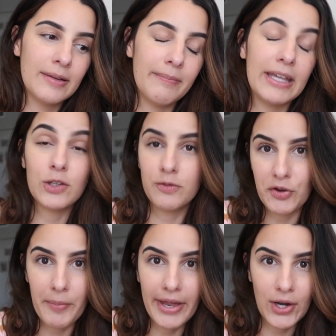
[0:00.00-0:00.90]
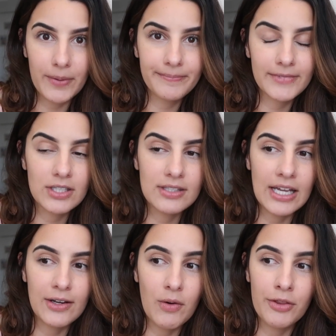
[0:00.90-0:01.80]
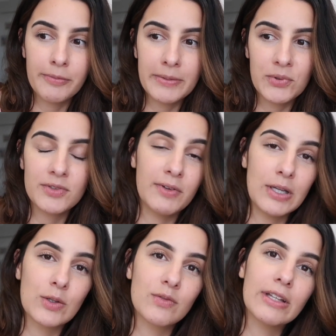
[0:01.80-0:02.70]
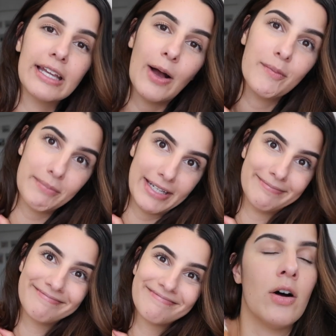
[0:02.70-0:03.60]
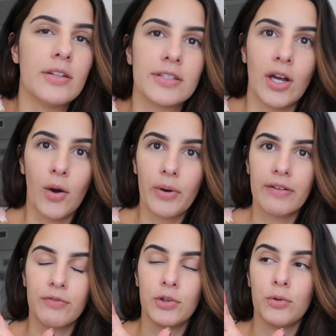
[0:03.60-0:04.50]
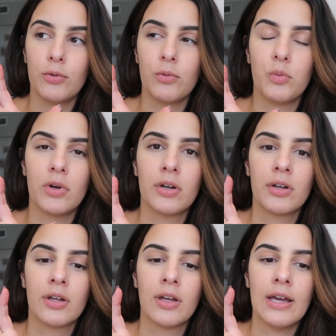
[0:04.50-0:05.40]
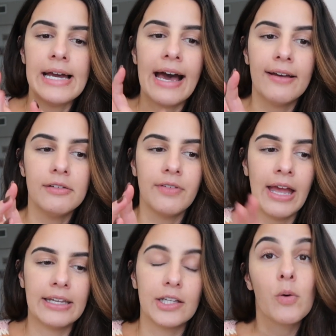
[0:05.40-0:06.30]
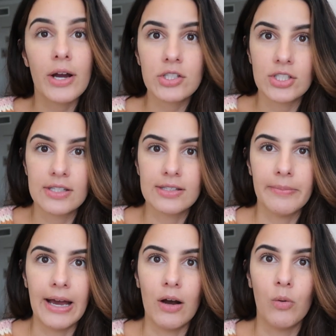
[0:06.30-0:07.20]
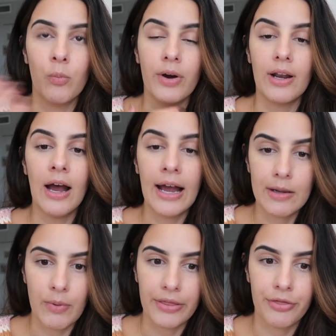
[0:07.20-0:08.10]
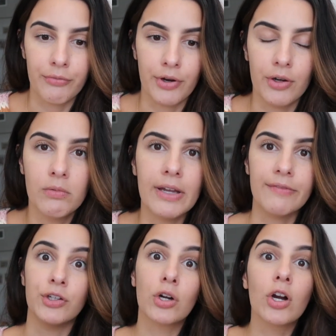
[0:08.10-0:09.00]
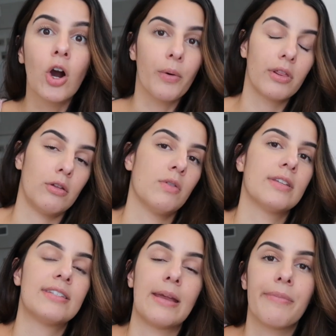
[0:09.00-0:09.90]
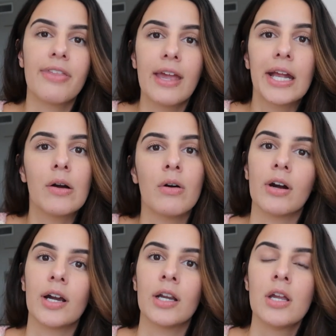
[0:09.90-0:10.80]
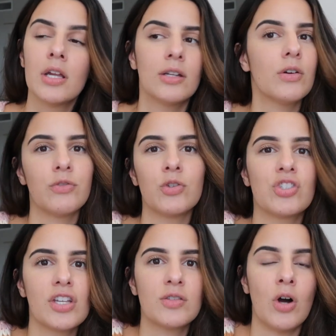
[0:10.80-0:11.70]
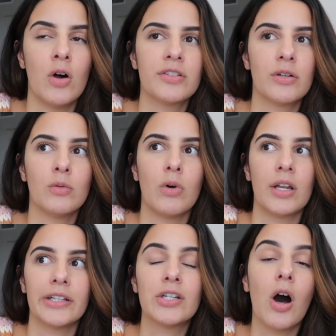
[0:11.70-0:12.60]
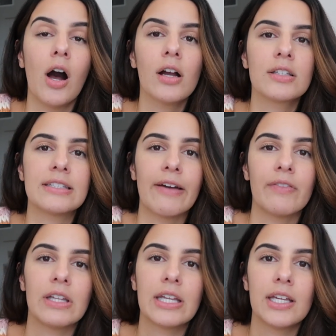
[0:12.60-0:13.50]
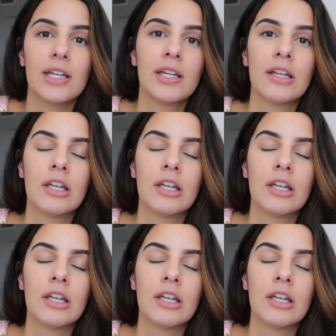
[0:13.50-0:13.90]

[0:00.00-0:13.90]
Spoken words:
make you feel better, because I know other people's videos really helped me. Also, if you have any questions about what I went through, if you're going through the same thing, or, you know, if you just also want to talk, definitely